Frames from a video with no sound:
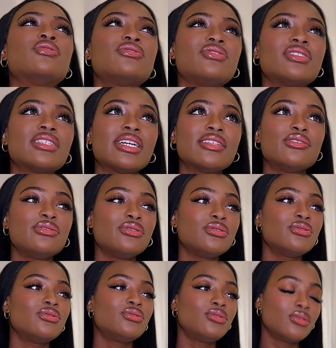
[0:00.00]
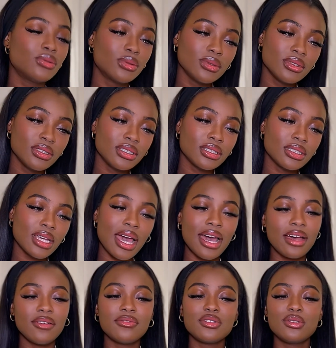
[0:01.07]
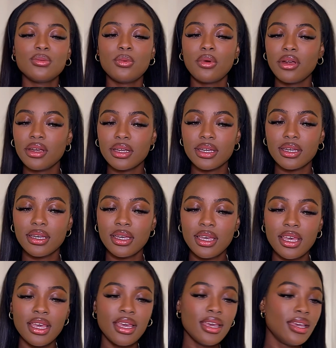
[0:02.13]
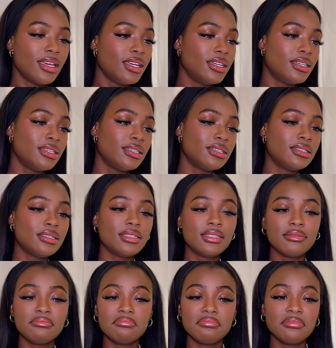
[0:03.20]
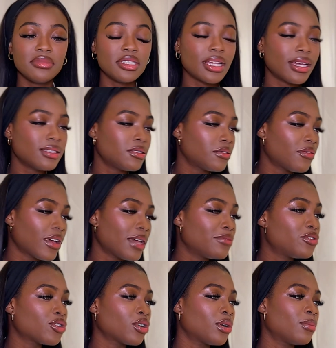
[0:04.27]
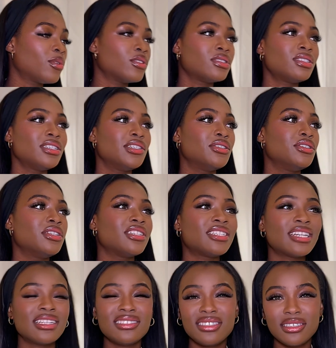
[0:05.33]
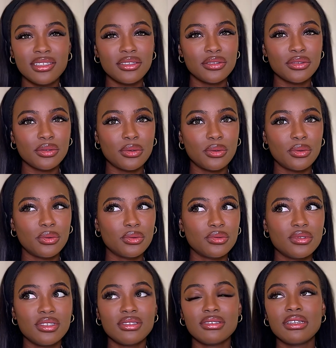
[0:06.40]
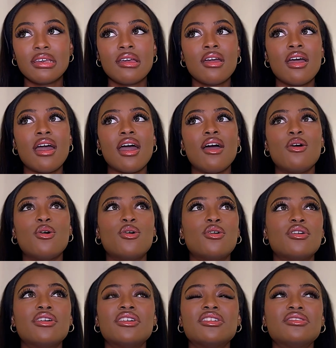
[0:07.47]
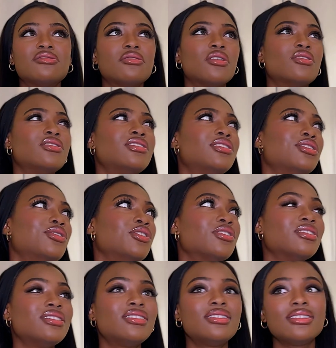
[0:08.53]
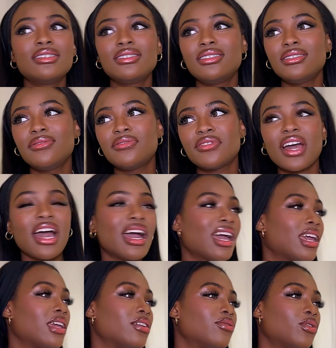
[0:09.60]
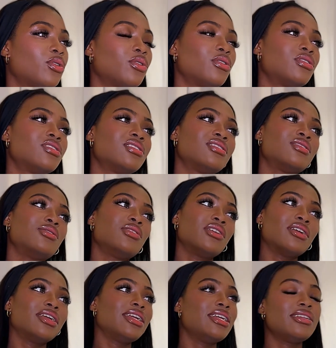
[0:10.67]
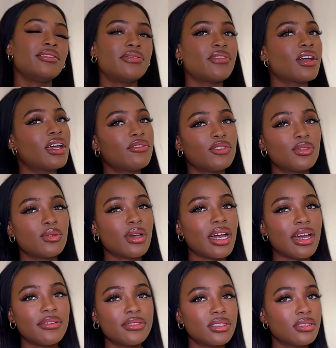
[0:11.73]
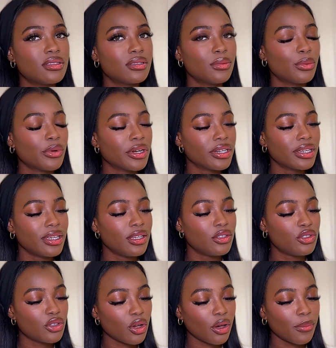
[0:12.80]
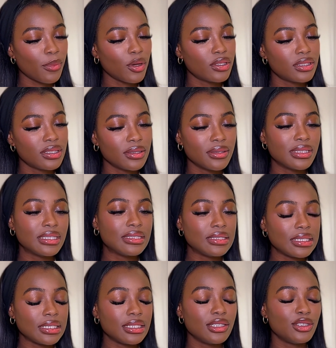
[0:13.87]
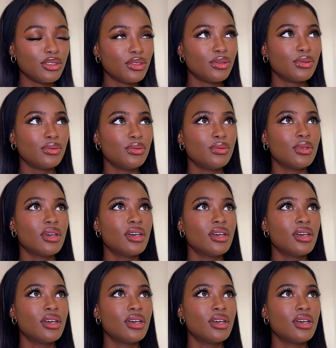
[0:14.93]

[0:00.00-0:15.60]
you that you don't have to work a 9 to 5 job until you're 90 years old, or until you're 65, or until you're 85? You don't have to work a job until the day you